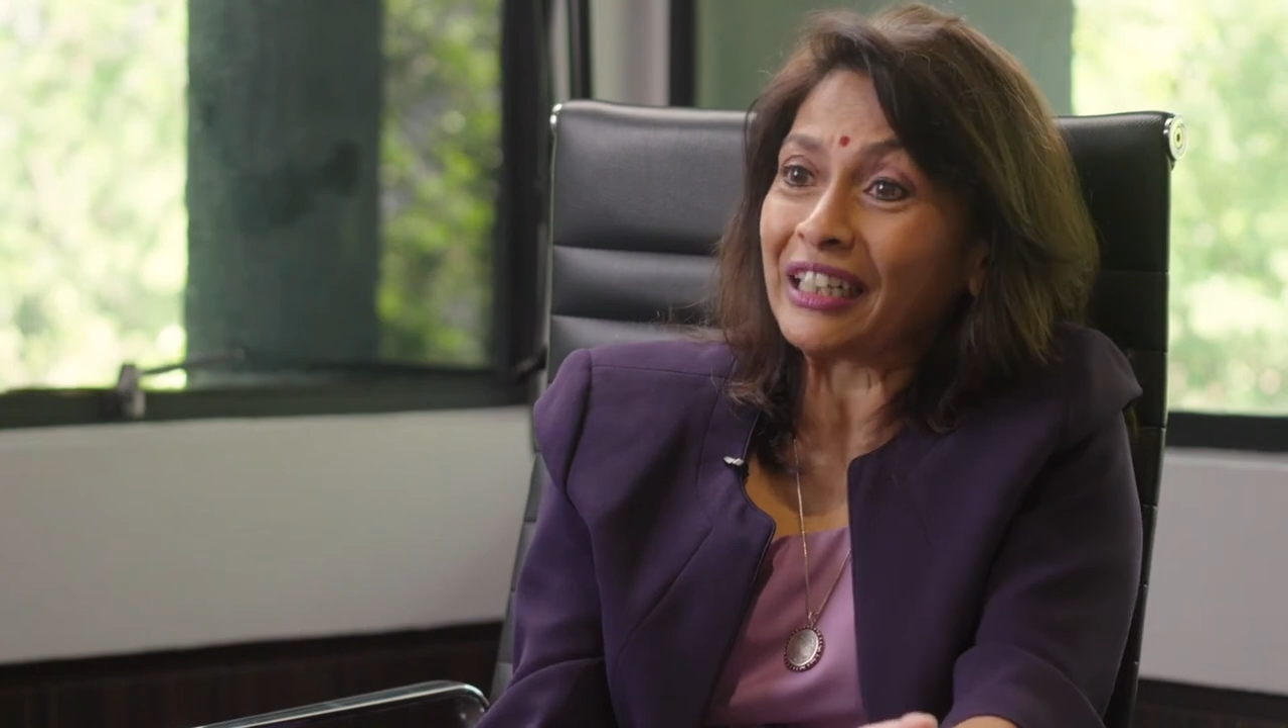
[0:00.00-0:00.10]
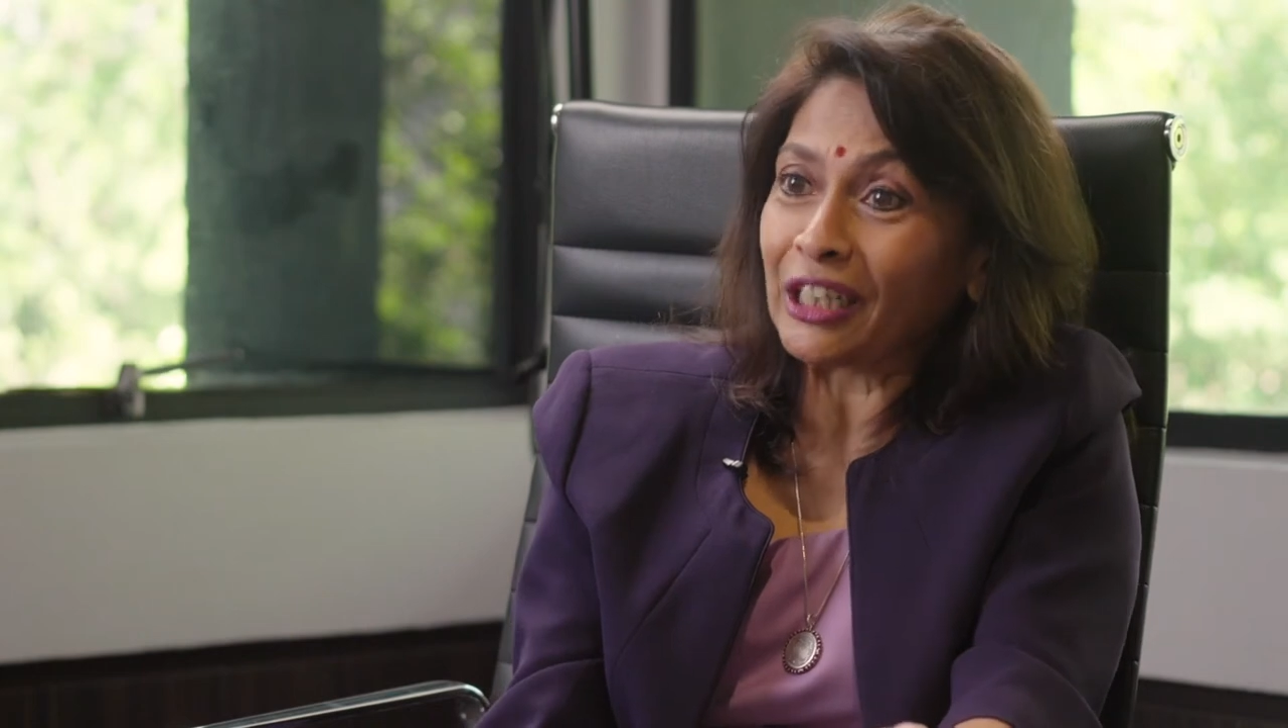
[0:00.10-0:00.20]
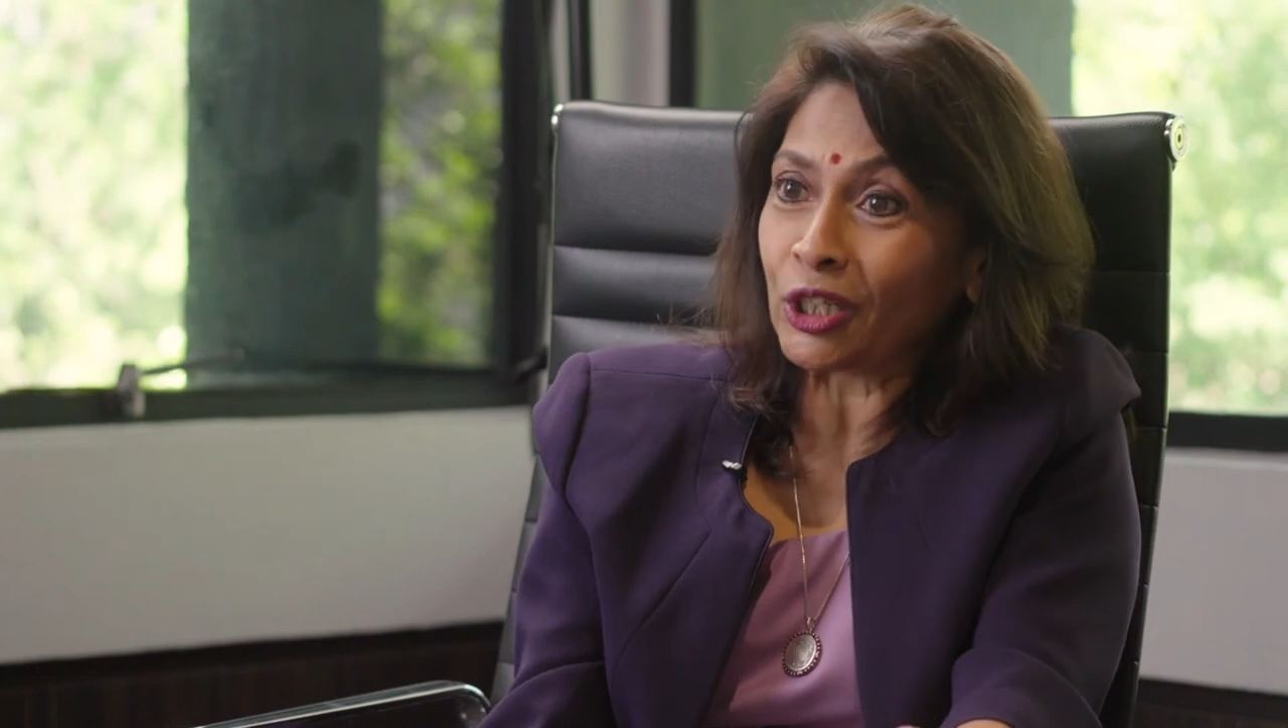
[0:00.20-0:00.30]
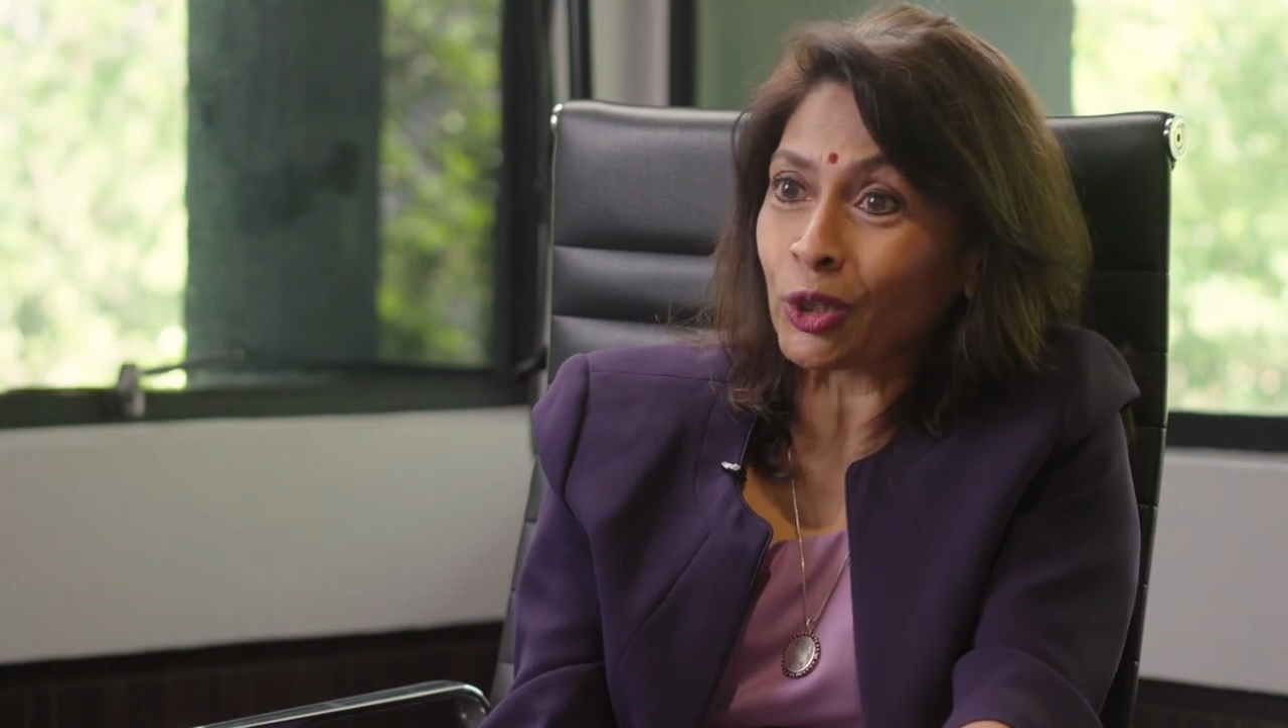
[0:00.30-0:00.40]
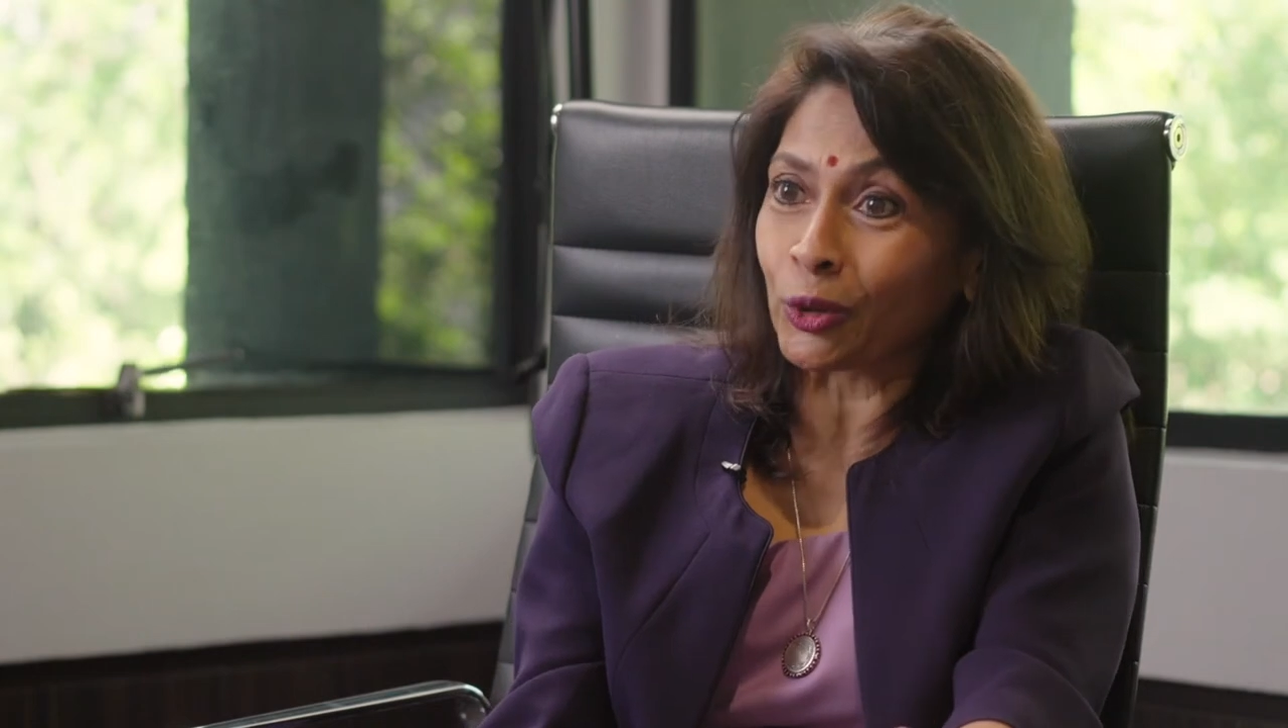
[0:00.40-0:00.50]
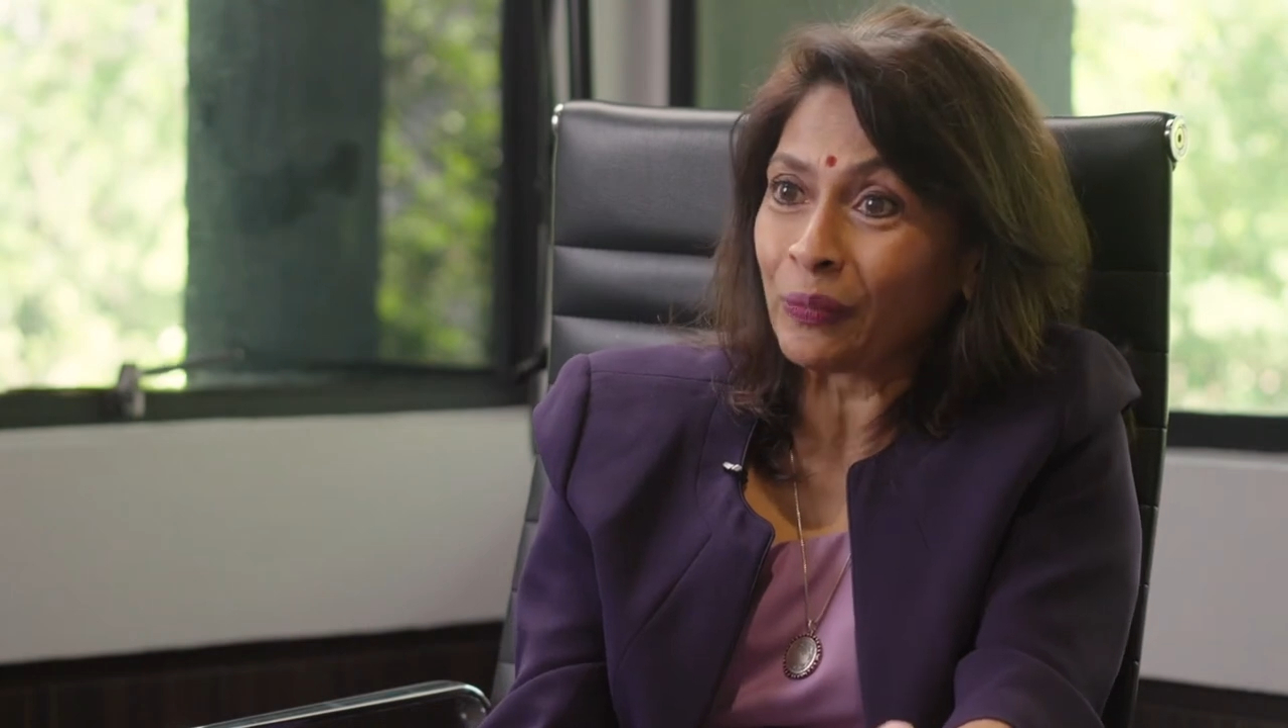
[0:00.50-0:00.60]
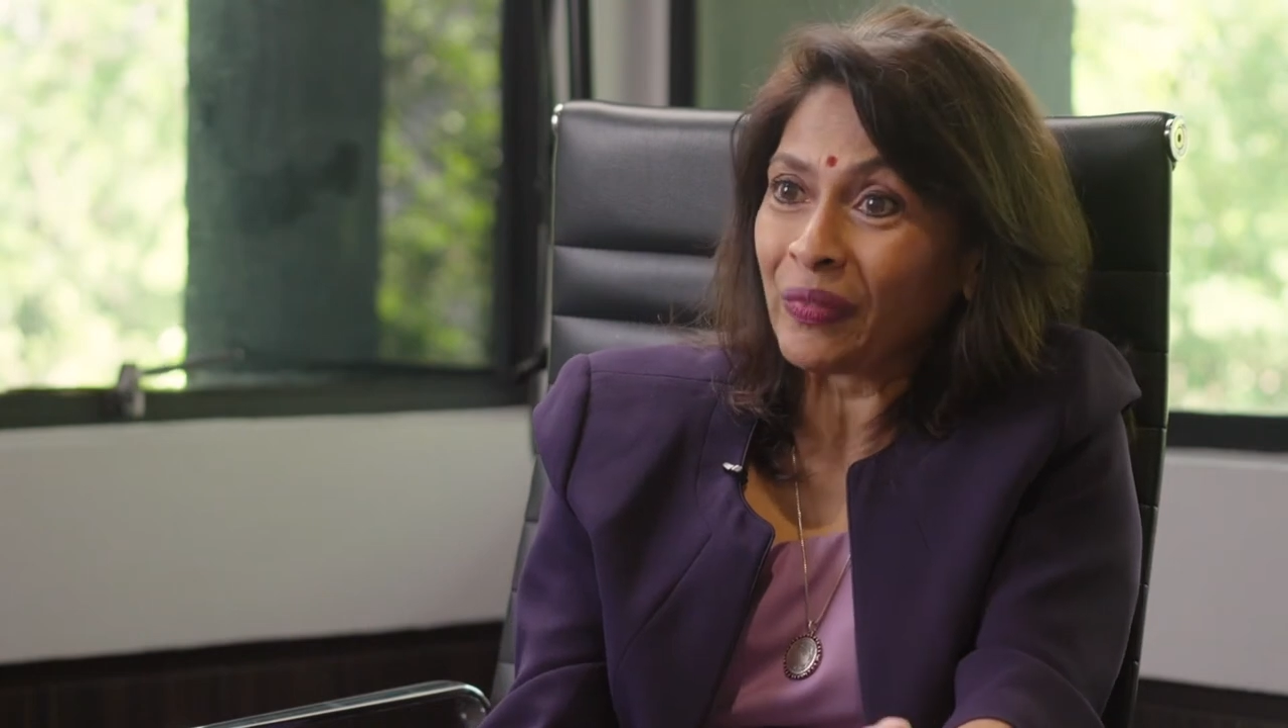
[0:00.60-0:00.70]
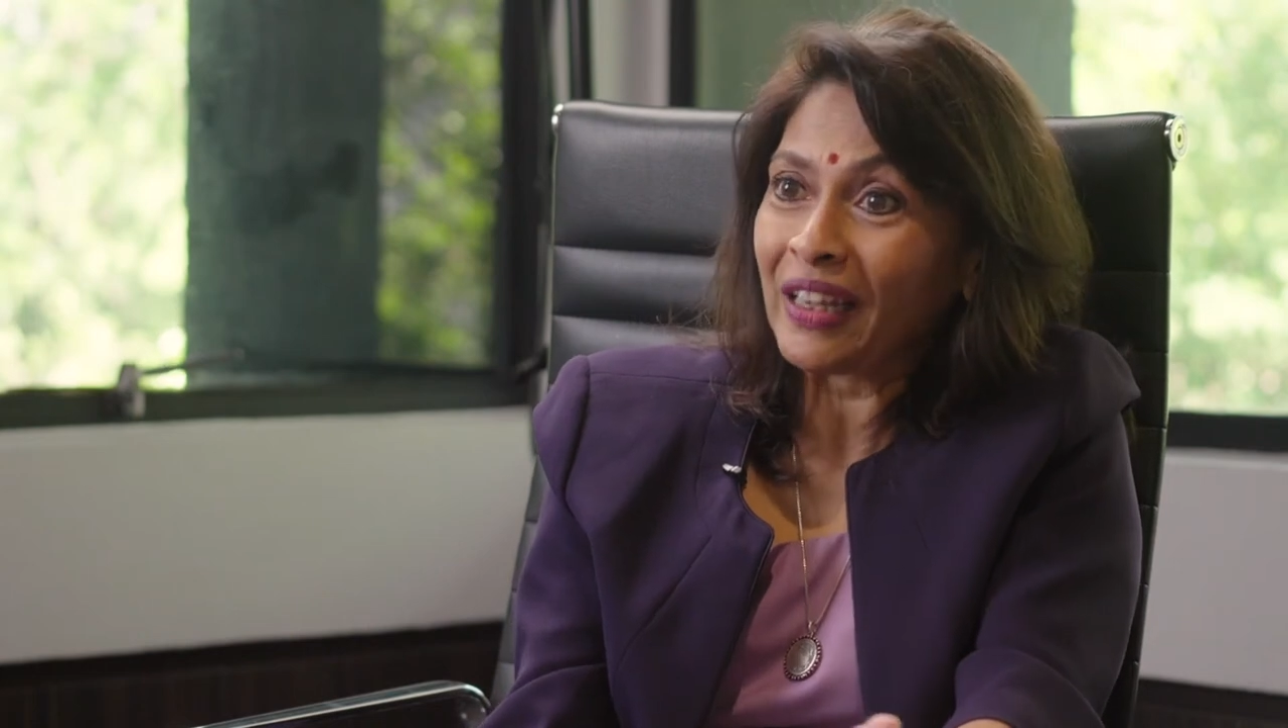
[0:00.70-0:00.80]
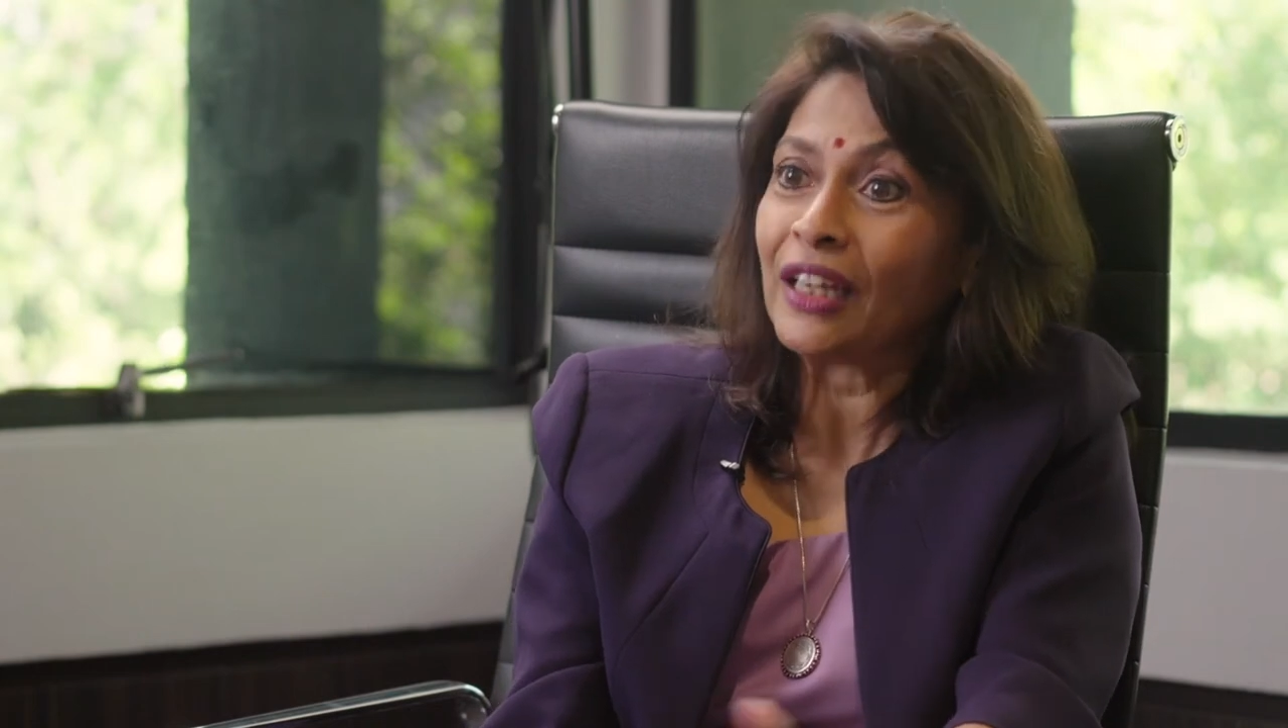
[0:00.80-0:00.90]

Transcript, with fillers: an issue?